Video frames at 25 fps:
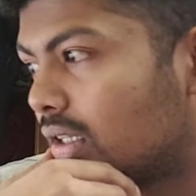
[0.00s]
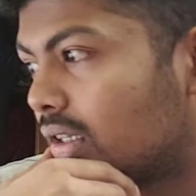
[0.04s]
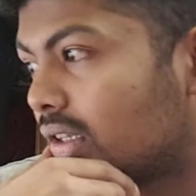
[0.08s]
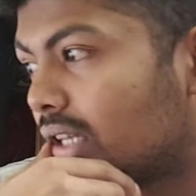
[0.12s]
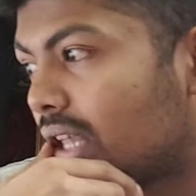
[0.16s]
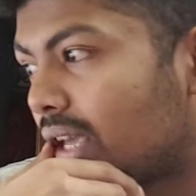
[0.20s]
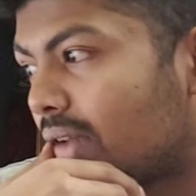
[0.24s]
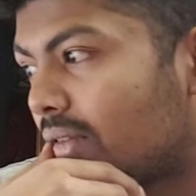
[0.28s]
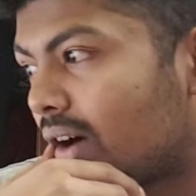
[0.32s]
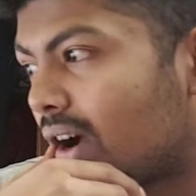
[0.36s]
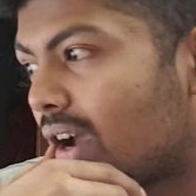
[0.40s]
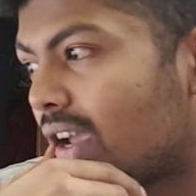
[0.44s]

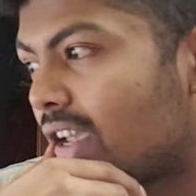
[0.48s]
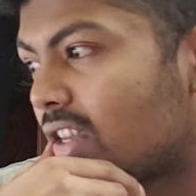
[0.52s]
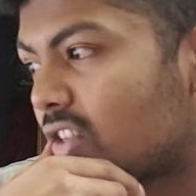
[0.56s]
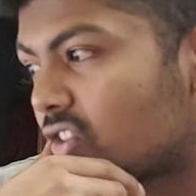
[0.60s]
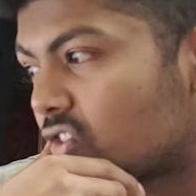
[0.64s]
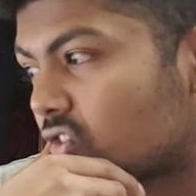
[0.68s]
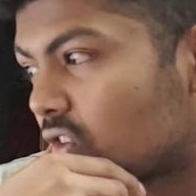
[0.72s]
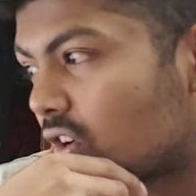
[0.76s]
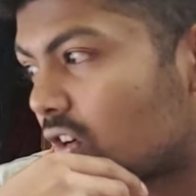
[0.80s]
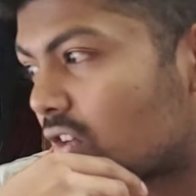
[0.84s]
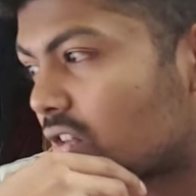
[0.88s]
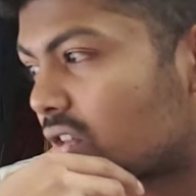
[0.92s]
They were
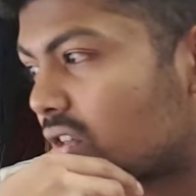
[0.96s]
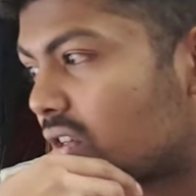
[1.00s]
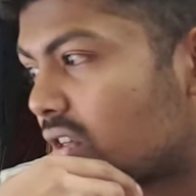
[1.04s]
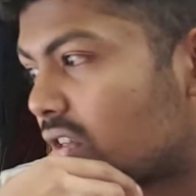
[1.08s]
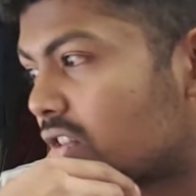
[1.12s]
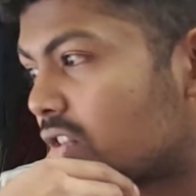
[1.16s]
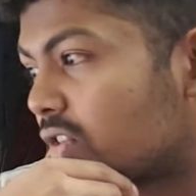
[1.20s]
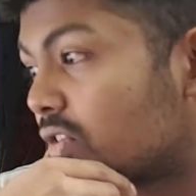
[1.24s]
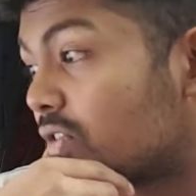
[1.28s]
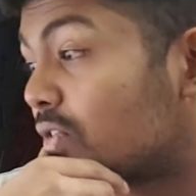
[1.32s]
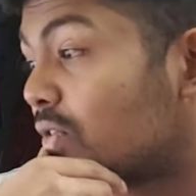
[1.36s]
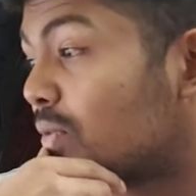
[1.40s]

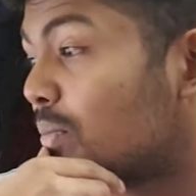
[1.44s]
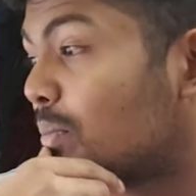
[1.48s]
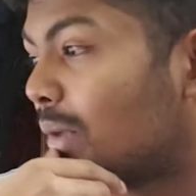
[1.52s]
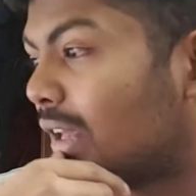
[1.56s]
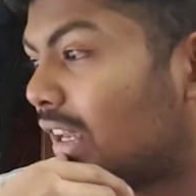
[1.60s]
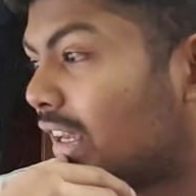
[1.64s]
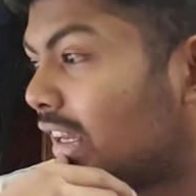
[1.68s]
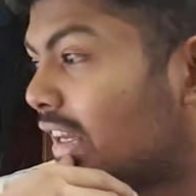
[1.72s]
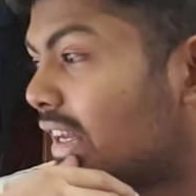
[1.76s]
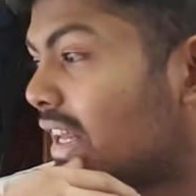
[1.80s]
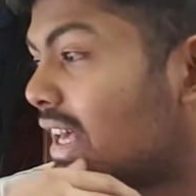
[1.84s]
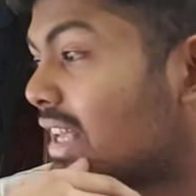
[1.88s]
instructors to
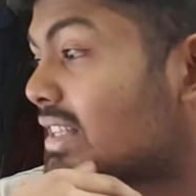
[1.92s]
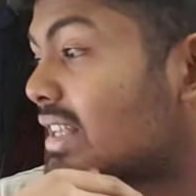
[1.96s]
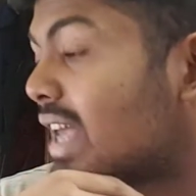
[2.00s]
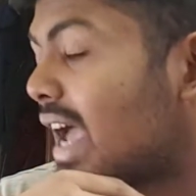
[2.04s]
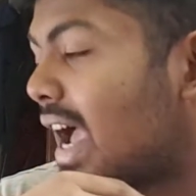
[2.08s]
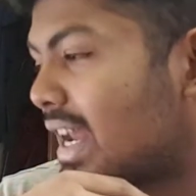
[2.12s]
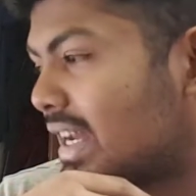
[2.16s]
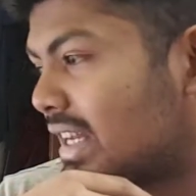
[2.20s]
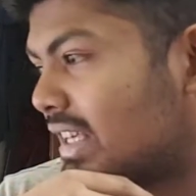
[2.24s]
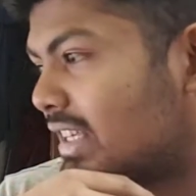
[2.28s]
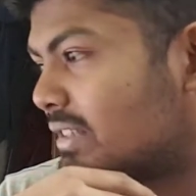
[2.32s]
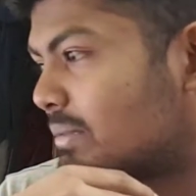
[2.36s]
Meliodas
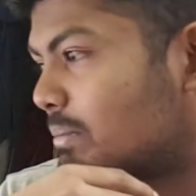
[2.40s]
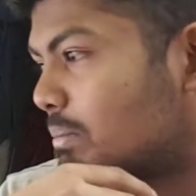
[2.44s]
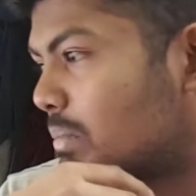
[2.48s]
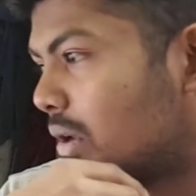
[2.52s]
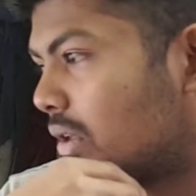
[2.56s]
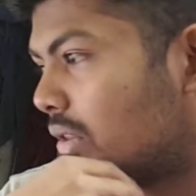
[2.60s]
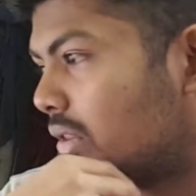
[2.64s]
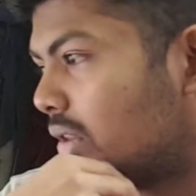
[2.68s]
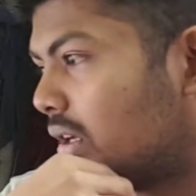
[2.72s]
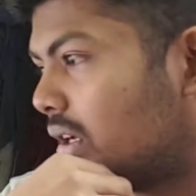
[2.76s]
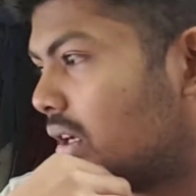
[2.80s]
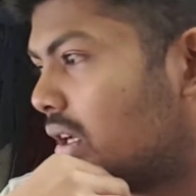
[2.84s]
and his
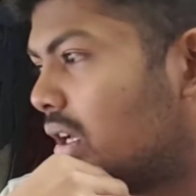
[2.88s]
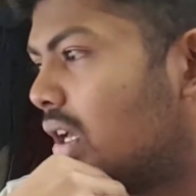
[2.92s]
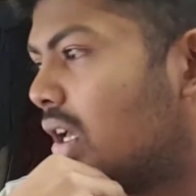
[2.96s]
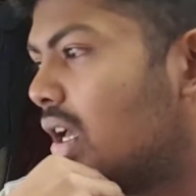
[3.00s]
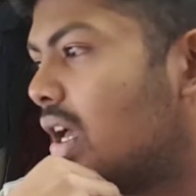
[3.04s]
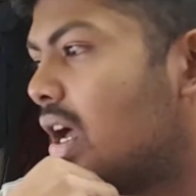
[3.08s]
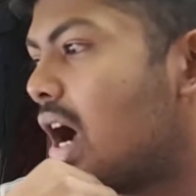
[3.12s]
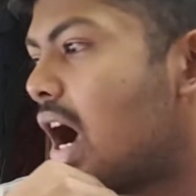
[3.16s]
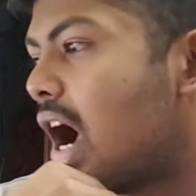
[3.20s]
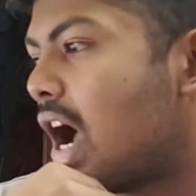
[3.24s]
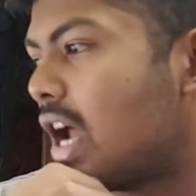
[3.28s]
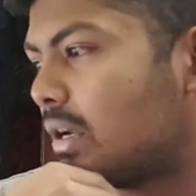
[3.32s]
brother,
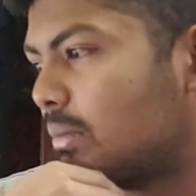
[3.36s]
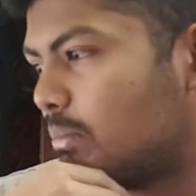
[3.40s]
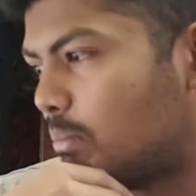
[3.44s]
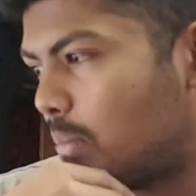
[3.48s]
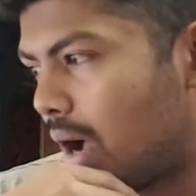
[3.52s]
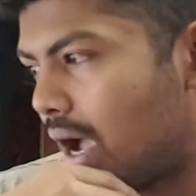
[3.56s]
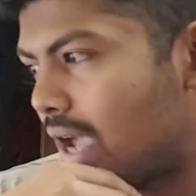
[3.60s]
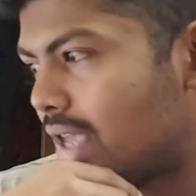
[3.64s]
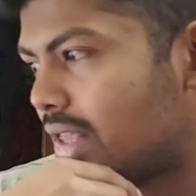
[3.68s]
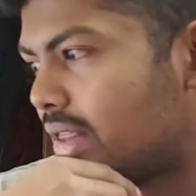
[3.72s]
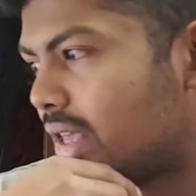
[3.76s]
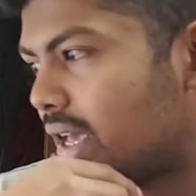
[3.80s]
and
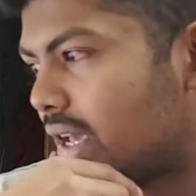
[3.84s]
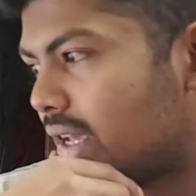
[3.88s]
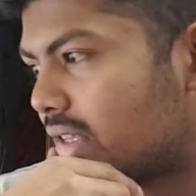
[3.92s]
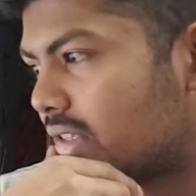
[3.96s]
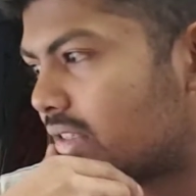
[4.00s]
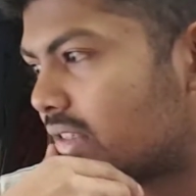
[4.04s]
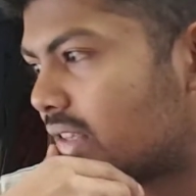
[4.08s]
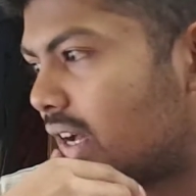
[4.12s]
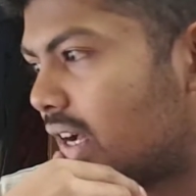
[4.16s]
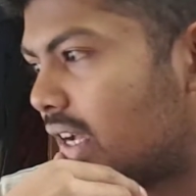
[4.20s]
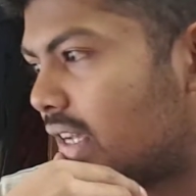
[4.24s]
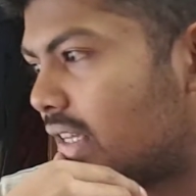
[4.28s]
by their
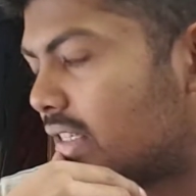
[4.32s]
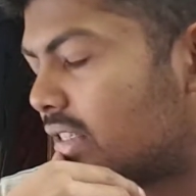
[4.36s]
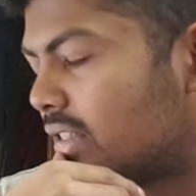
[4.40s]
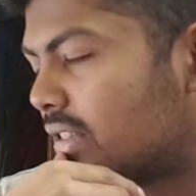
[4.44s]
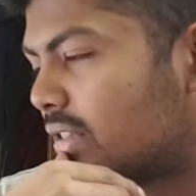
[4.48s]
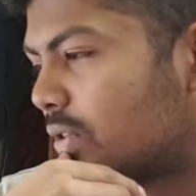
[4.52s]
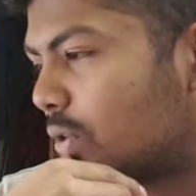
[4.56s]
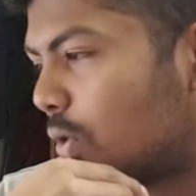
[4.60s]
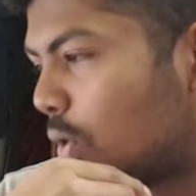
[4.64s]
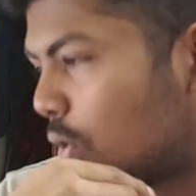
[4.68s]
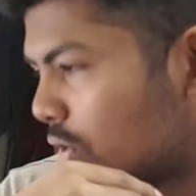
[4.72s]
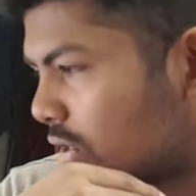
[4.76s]
sides
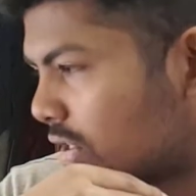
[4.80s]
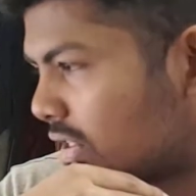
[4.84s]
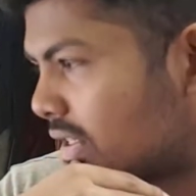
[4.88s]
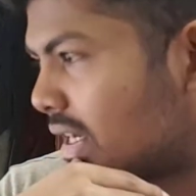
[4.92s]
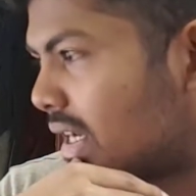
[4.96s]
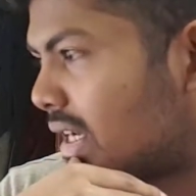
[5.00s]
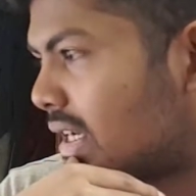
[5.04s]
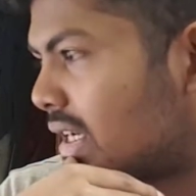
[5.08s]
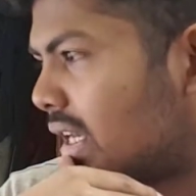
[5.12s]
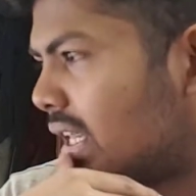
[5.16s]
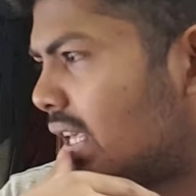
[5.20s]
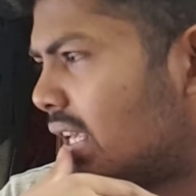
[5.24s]

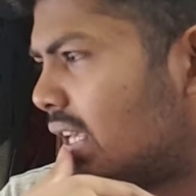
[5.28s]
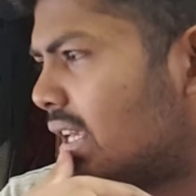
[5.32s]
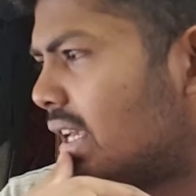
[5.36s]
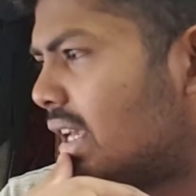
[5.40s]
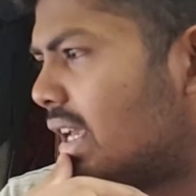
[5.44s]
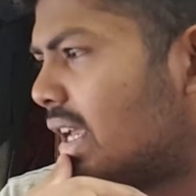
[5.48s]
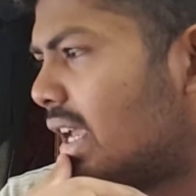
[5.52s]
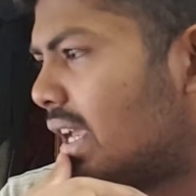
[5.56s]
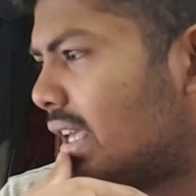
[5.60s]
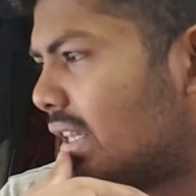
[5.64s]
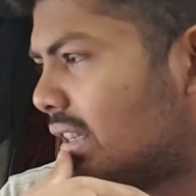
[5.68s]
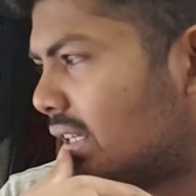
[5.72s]
constantly
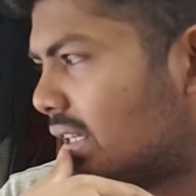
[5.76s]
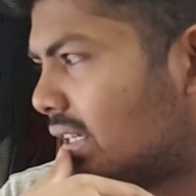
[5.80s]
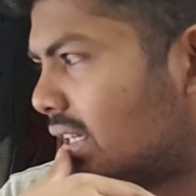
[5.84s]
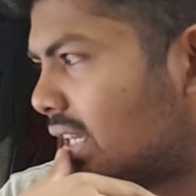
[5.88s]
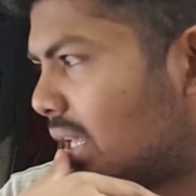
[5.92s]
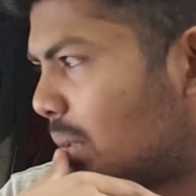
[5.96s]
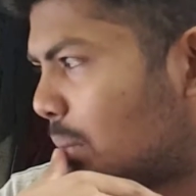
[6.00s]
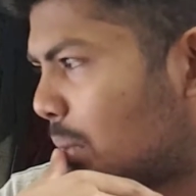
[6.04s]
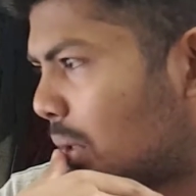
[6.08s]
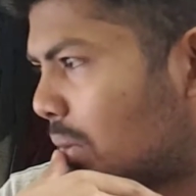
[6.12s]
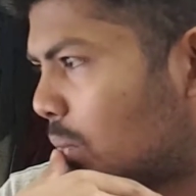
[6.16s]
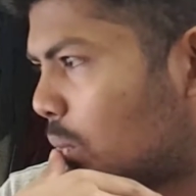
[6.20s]
in the
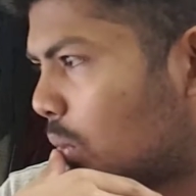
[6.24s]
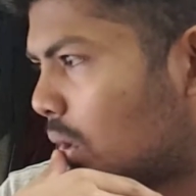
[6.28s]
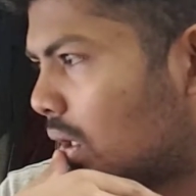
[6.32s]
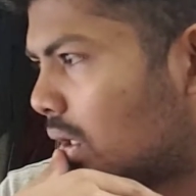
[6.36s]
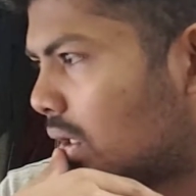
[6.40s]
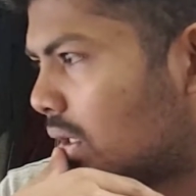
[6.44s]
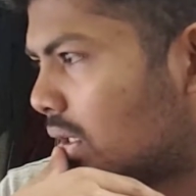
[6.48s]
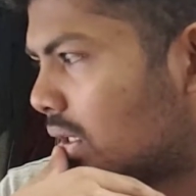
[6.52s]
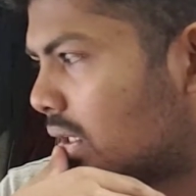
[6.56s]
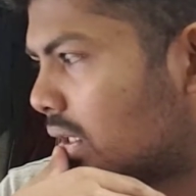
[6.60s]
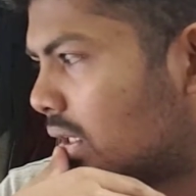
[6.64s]
demon world.